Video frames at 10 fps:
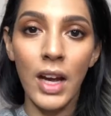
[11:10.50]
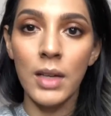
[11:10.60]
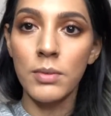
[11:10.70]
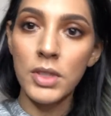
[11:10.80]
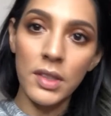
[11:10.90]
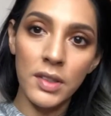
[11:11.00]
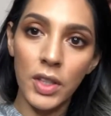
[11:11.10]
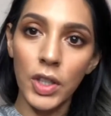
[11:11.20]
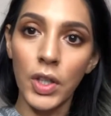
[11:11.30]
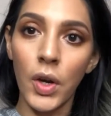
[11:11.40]
I'm just
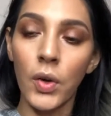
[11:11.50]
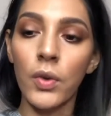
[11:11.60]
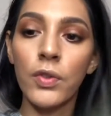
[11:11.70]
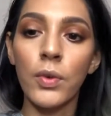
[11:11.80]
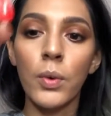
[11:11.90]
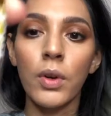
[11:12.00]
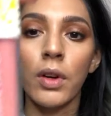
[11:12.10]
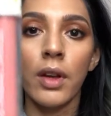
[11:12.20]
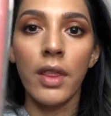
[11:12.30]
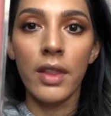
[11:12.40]
gonna go
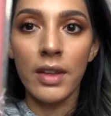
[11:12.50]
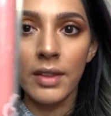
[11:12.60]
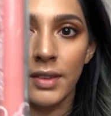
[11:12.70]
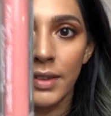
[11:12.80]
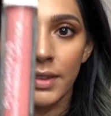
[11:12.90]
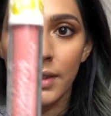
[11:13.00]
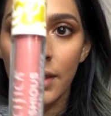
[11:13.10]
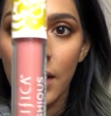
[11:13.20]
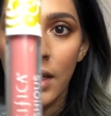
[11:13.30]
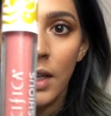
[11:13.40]
for this
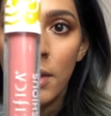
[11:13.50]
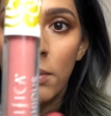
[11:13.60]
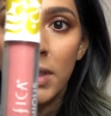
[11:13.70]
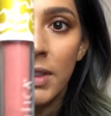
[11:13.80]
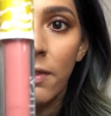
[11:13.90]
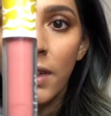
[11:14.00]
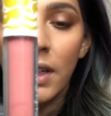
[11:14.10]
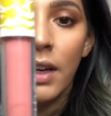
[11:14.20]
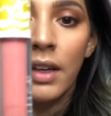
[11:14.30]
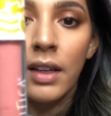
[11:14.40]

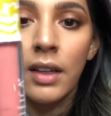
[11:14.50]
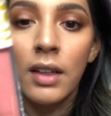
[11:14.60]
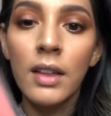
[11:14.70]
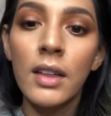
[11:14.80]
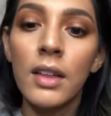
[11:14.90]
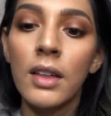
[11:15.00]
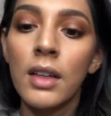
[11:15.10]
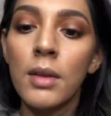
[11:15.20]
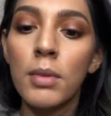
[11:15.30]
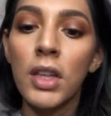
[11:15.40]
Pacifica
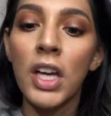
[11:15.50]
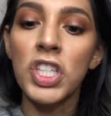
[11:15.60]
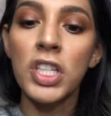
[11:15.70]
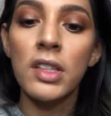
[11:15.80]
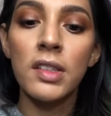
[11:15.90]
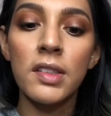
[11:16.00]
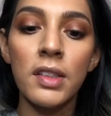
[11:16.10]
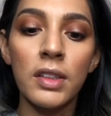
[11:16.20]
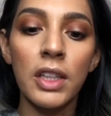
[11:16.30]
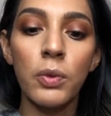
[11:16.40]
Plushes
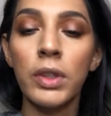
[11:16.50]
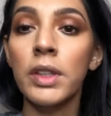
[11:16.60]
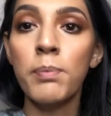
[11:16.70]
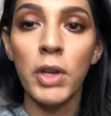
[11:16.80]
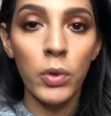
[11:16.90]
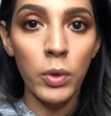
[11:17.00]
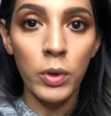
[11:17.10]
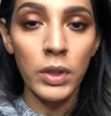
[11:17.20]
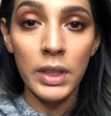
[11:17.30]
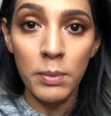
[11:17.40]
Liquid
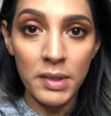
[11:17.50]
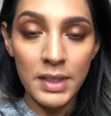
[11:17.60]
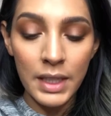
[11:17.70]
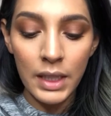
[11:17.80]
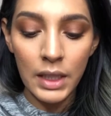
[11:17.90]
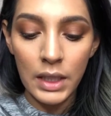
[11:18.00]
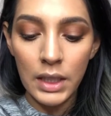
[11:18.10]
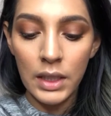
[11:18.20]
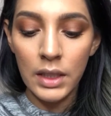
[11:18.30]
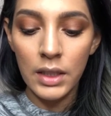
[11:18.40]
Mineral Lipstick.
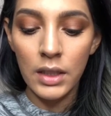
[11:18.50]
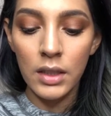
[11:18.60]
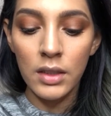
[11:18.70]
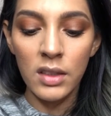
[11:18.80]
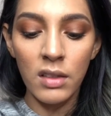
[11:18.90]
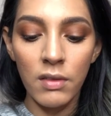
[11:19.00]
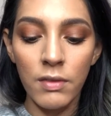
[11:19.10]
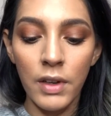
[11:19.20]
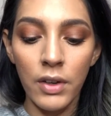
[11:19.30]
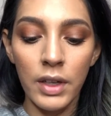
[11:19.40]
It's a
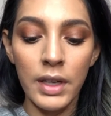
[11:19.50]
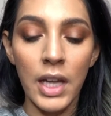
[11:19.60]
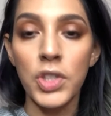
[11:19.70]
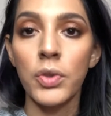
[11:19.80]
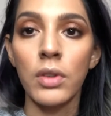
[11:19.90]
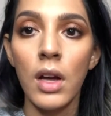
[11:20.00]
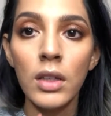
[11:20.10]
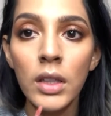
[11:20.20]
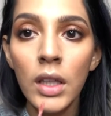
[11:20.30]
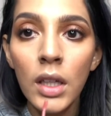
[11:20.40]
very natural
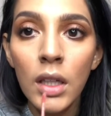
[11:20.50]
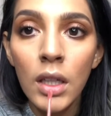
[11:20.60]
color.